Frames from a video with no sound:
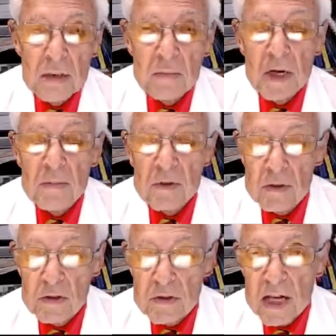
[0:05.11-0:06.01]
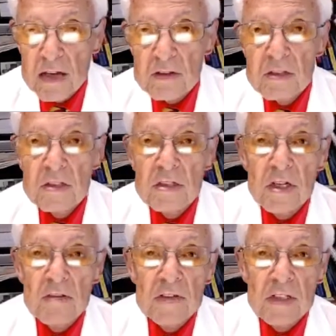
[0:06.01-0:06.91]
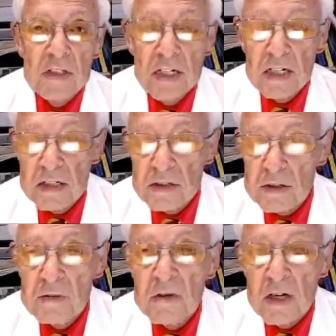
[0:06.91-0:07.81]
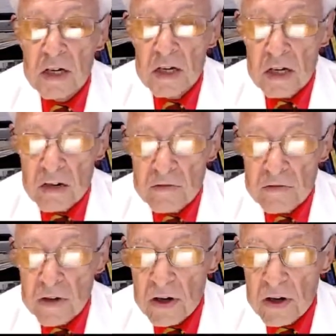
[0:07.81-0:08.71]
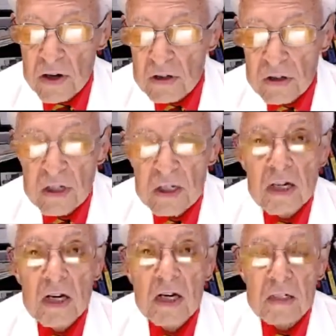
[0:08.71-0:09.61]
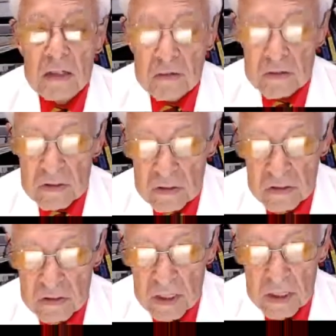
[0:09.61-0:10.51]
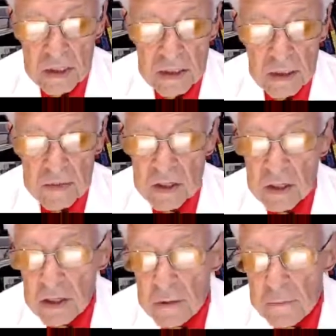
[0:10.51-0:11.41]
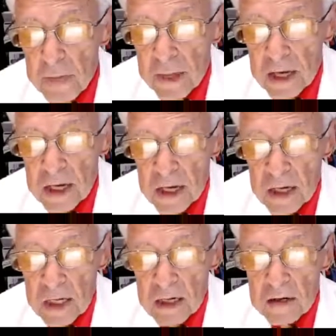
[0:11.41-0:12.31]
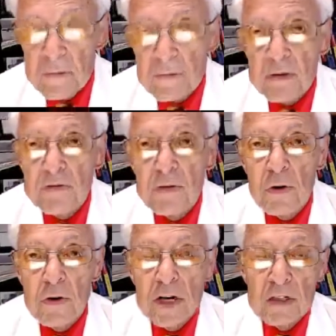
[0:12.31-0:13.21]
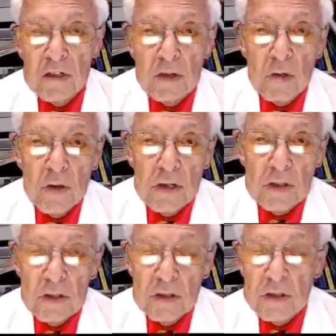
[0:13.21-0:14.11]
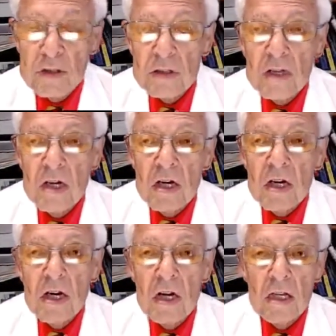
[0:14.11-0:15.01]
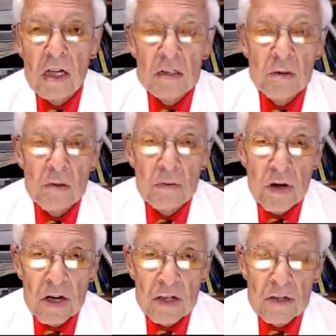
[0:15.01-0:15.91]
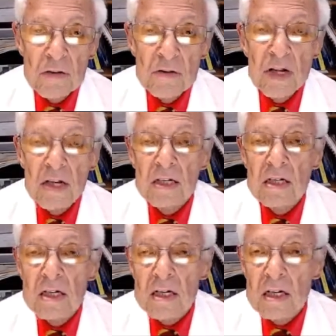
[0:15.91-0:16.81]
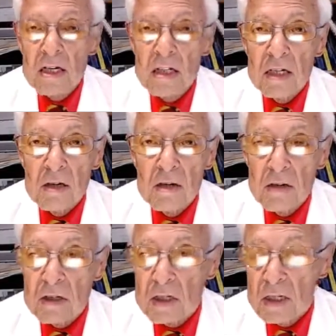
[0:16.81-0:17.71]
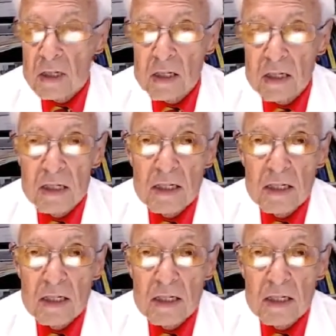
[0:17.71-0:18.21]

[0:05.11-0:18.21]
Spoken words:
September 2017 issue of our teleseminar. Before we answer questions, I'd like to remind you that there are